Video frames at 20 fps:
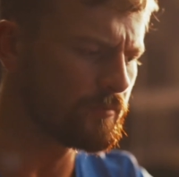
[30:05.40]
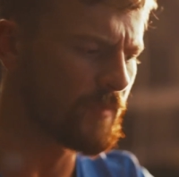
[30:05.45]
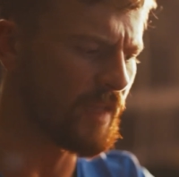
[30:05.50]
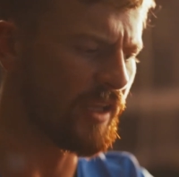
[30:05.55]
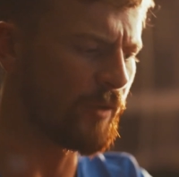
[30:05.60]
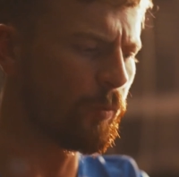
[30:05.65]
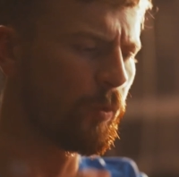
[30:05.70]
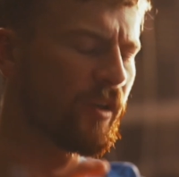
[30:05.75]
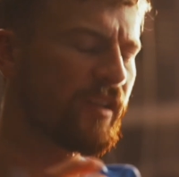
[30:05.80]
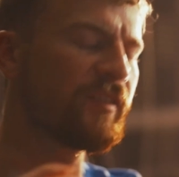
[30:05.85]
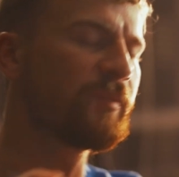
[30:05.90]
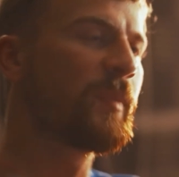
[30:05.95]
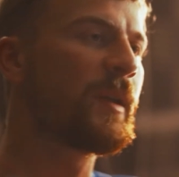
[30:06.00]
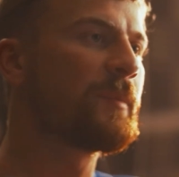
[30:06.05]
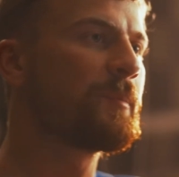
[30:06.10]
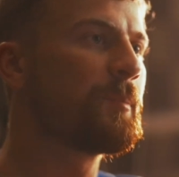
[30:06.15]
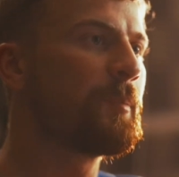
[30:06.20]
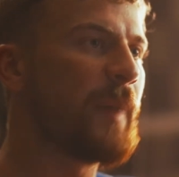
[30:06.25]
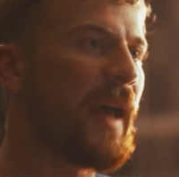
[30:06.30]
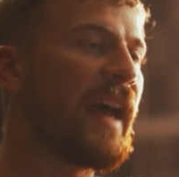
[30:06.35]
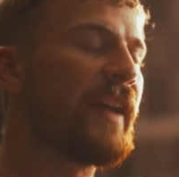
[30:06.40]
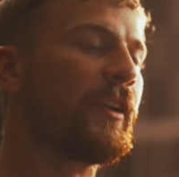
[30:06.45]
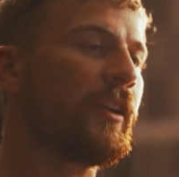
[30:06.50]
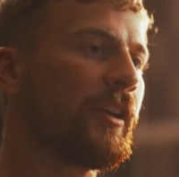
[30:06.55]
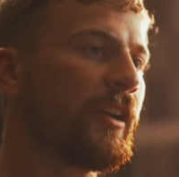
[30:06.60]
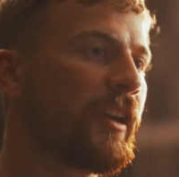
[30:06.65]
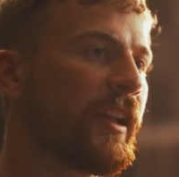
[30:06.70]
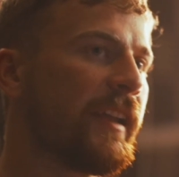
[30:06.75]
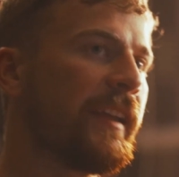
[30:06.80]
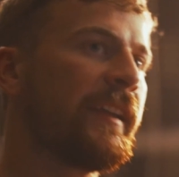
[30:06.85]
it would have been
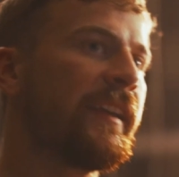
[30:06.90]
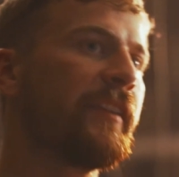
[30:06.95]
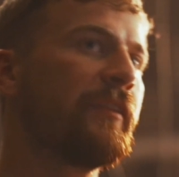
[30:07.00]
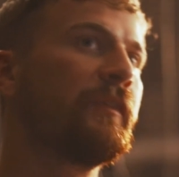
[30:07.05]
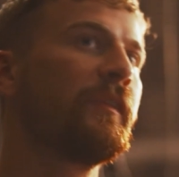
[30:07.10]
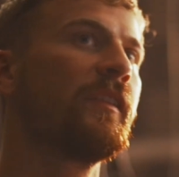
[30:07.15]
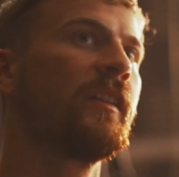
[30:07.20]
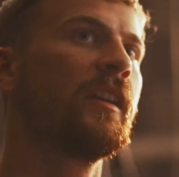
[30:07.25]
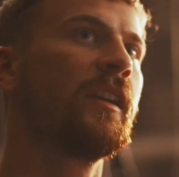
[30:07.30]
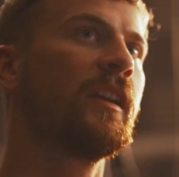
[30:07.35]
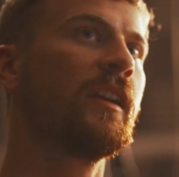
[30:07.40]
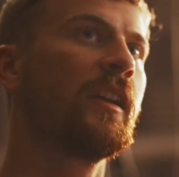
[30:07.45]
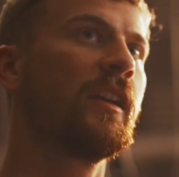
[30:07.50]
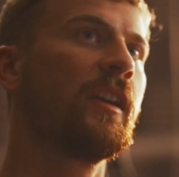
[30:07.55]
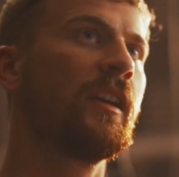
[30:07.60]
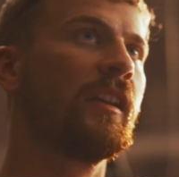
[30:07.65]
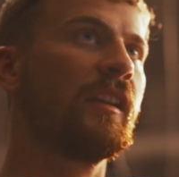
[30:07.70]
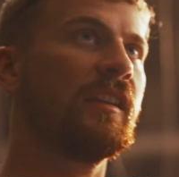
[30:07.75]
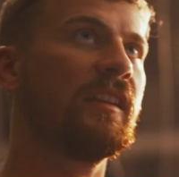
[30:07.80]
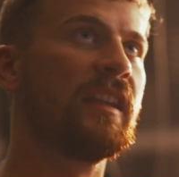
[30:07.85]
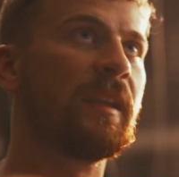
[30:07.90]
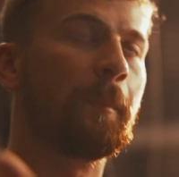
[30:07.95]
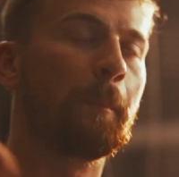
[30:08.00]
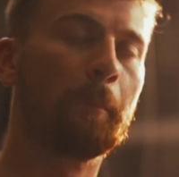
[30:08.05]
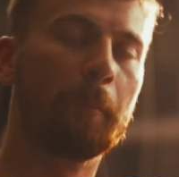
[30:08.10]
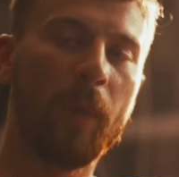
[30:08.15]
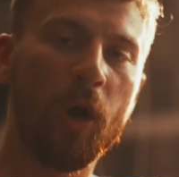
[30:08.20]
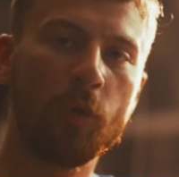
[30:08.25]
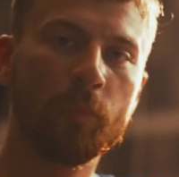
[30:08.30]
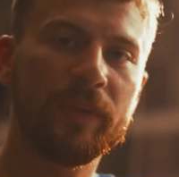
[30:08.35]
better if the
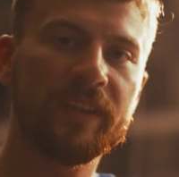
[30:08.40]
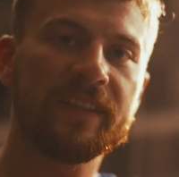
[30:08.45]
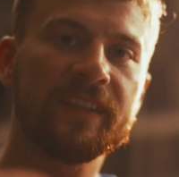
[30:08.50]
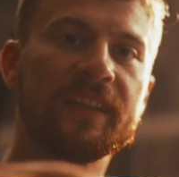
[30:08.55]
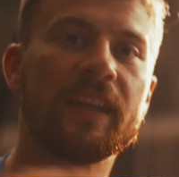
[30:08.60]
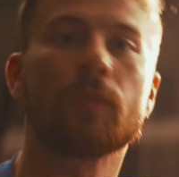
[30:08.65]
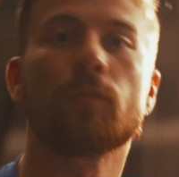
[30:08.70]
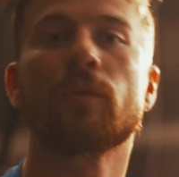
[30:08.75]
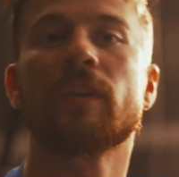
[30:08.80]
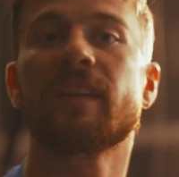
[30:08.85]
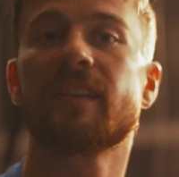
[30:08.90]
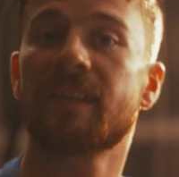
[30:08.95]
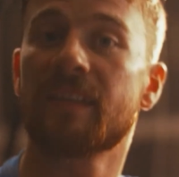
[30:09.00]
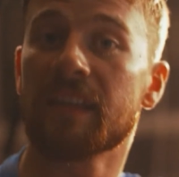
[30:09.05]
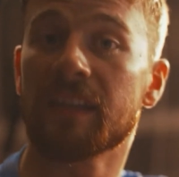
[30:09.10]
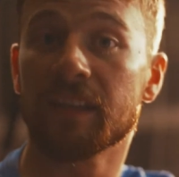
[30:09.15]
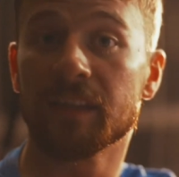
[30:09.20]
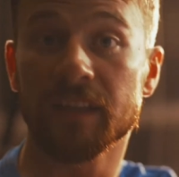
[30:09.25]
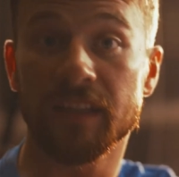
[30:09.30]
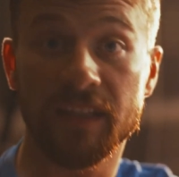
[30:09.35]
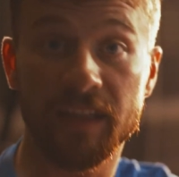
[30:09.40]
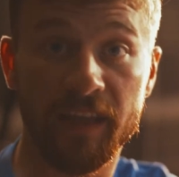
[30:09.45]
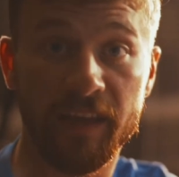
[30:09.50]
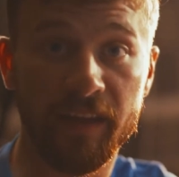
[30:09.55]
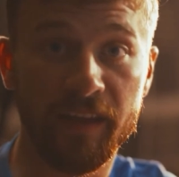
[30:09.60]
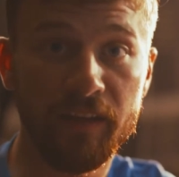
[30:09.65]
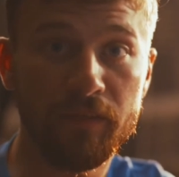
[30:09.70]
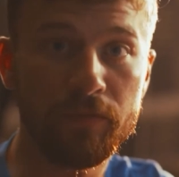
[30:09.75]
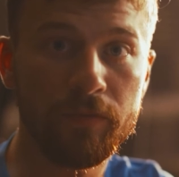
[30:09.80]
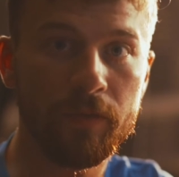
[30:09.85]
moments that we see in the
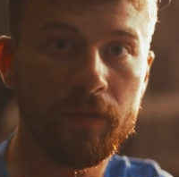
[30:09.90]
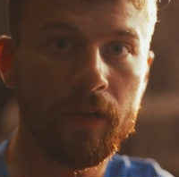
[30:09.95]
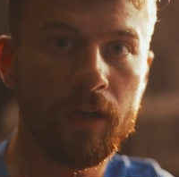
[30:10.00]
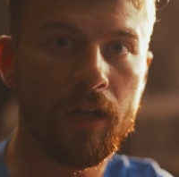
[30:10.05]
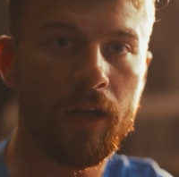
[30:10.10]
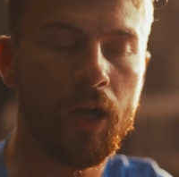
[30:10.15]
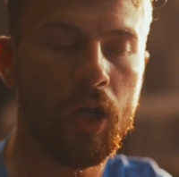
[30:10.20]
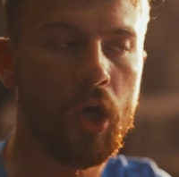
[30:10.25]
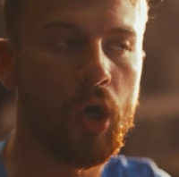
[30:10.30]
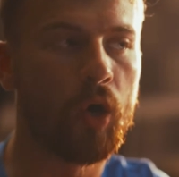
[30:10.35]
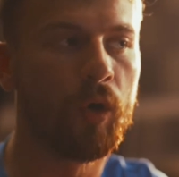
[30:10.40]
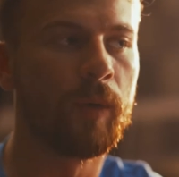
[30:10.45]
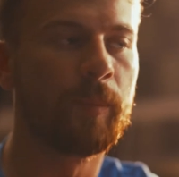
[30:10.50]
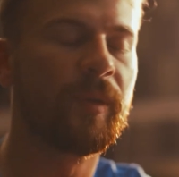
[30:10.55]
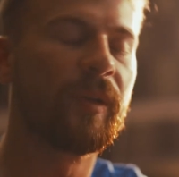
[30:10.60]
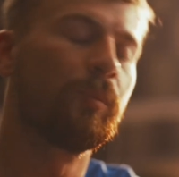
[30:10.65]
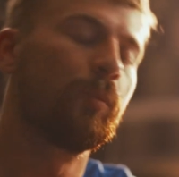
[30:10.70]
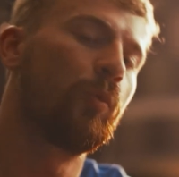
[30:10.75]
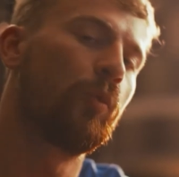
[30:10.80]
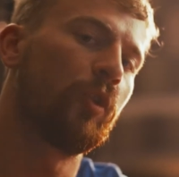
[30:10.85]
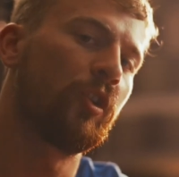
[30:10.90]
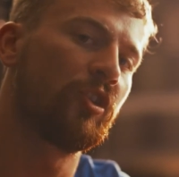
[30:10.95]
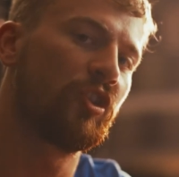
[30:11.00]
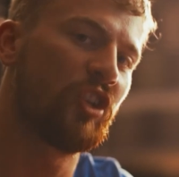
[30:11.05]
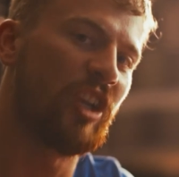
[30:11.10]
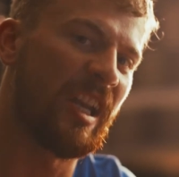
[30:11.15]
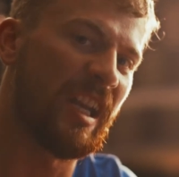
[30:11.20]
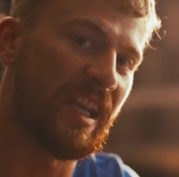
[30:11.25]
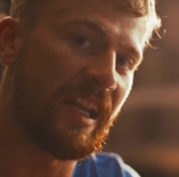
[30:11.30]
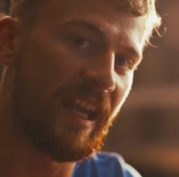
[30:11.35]
cave are a bit more
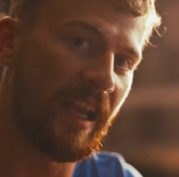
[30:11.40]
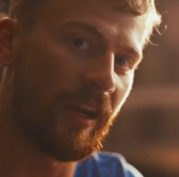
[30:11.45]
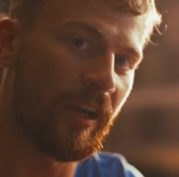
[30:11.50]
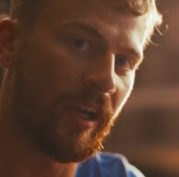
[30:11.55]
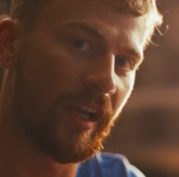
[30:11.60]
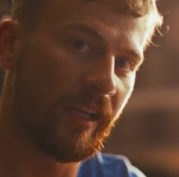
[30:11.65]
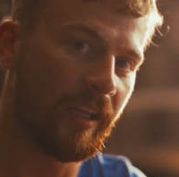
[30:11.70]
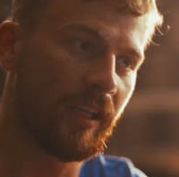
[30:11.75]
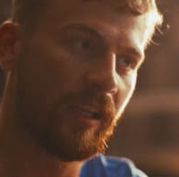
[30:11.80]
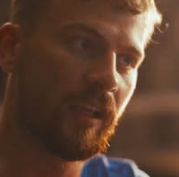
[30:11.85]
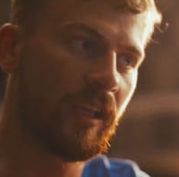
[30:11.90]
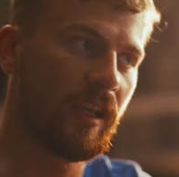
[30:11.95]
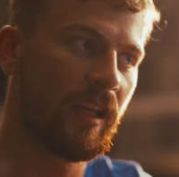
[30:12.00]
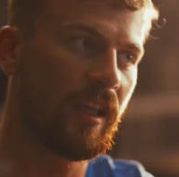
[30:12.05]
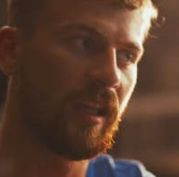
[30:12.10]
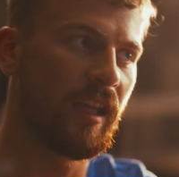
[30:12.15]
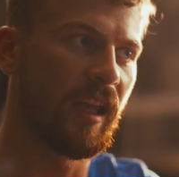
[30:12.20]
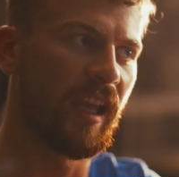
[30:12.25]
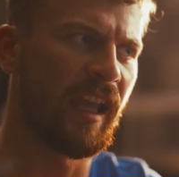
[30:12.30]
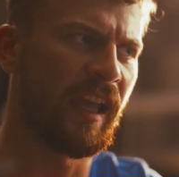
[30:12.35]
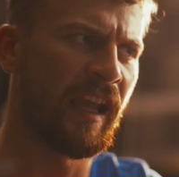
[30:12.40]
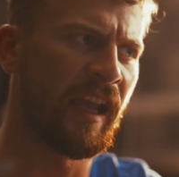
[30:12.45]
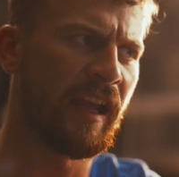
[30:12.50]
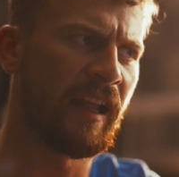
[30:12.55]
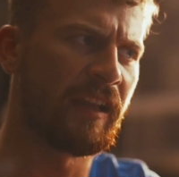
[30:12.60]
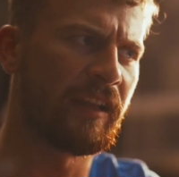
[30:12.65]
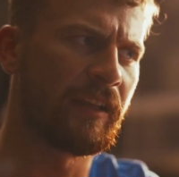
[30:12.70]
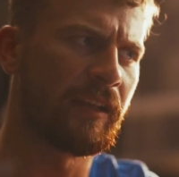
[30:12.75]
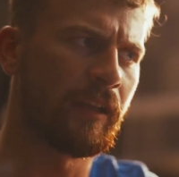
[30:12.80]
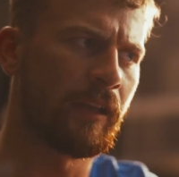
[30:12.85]
generic
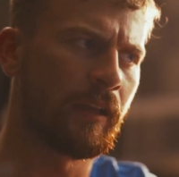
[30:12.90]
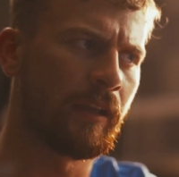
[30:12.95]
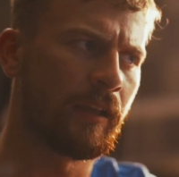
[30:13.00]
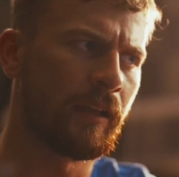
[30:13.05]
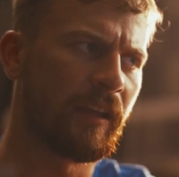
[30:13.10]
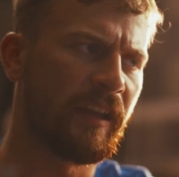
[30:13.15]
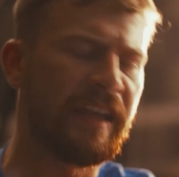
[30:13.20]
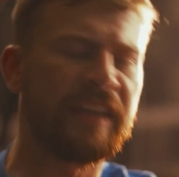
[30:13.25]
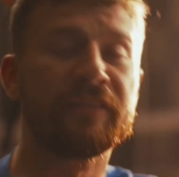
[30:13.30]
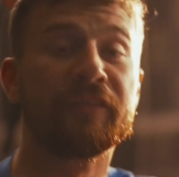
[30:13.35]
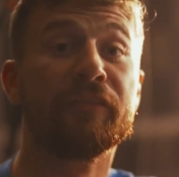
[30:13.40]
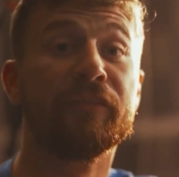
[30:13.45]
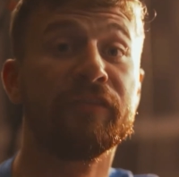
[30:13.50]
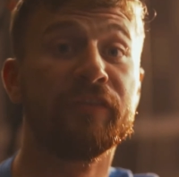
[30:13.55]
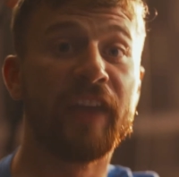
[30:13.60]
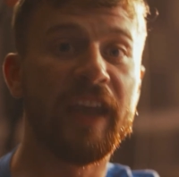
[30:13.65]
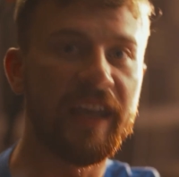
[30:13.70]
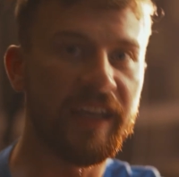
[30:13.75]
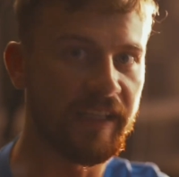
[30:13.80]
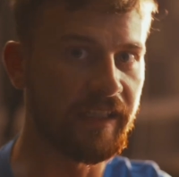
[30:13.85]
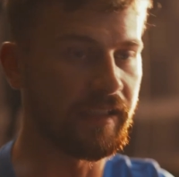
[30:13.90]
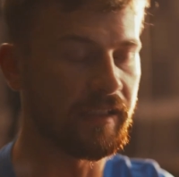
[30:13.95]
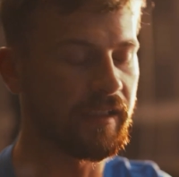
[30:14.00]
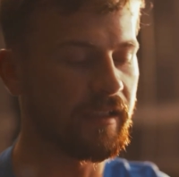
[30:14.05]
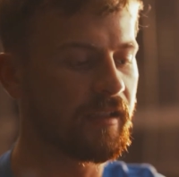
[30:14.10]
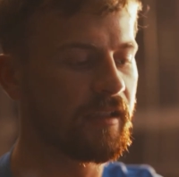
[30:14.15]
and, uh, and vague